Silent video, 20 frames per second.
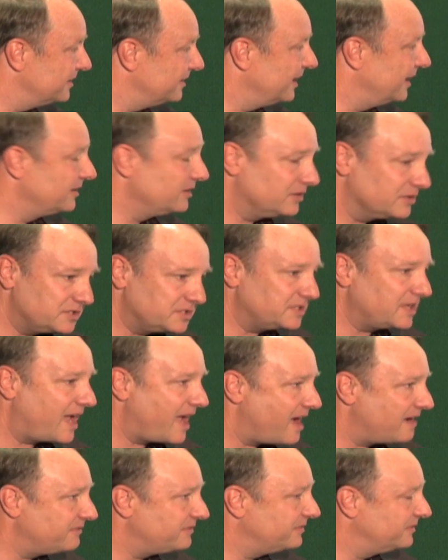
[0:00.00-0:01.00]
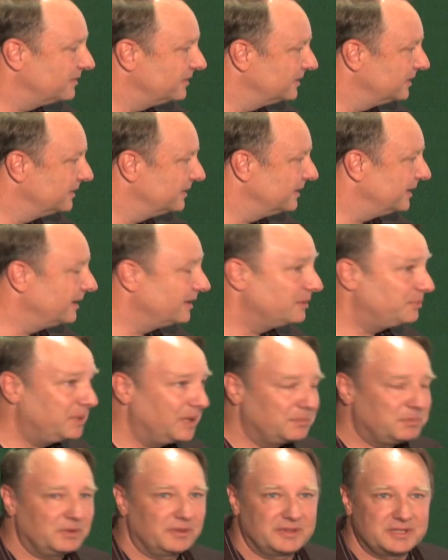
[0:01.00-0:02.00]
and your staff and the
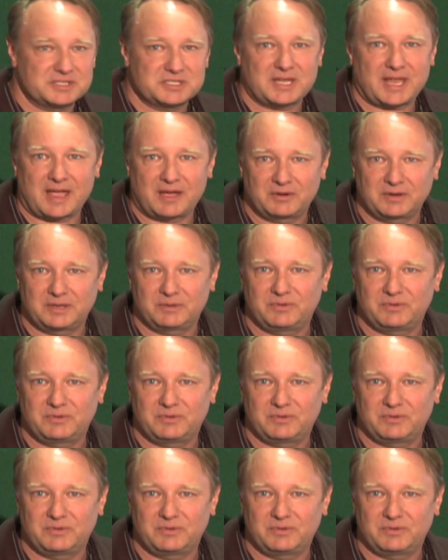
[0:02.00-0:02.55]
people of this county.